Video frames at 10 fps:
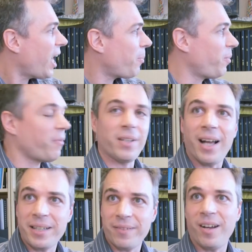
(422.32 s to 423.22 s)
you're happy with a
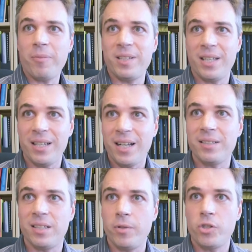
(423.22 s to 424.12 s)
ninety-five percent
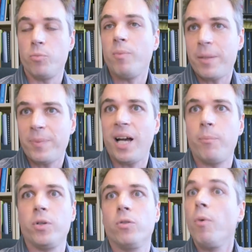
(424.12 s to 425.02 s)
answer, which you might be
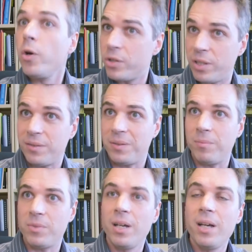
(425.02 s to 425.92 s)
happy on most
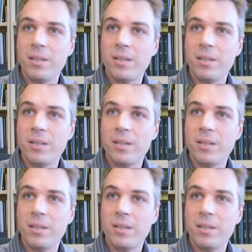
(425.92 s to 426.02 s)
systems,